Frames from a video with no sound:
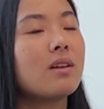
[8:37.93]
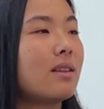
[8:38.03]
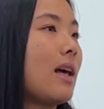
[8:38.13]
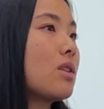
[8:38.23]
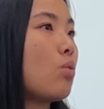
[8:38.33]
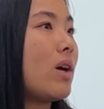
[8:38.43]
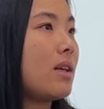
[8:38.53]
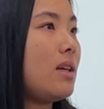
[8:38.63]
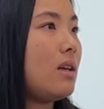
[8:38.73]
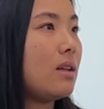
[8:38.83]
that's one
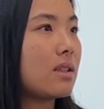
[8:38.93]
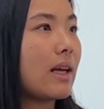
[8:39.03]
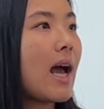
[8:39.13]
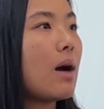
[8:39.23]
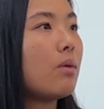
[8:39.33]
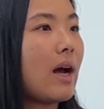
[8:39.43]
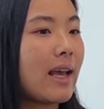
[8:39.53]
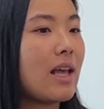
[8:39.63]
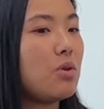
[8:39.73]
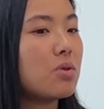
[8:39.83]
key. It's like how
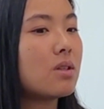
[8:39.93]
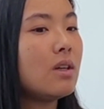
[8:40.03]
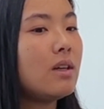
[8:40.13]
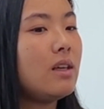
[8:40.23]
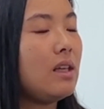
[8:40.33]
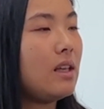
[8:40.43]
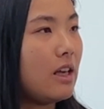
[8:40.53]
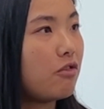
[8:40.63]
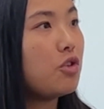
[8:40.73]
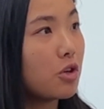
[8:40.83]
can you
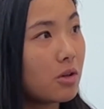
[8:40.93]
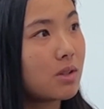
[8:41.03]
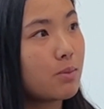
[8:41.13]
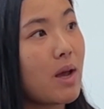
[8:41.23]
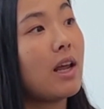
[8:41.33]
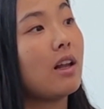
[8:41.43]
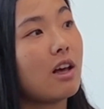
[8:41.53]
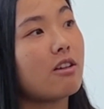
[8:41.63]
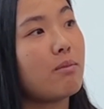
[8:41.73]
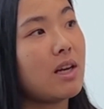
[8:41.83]
if you're spending a
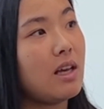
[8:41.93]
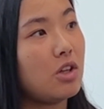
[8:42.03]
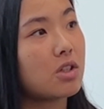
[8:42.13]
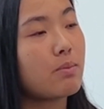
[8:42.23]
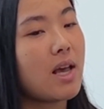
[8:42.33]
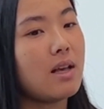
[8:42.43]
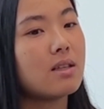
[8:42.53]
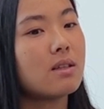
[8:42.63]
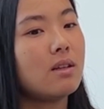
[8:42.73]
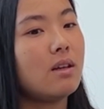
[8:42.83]
lot of money in your space,
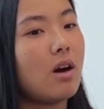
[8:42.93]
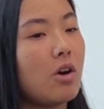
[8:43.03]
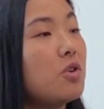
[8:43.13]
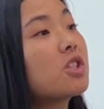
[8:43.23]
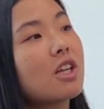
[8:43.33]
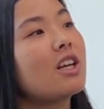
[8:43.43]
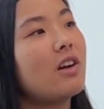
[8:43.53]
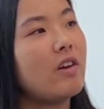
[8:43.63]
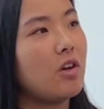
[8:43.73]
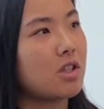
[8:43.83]
mm. are you securing your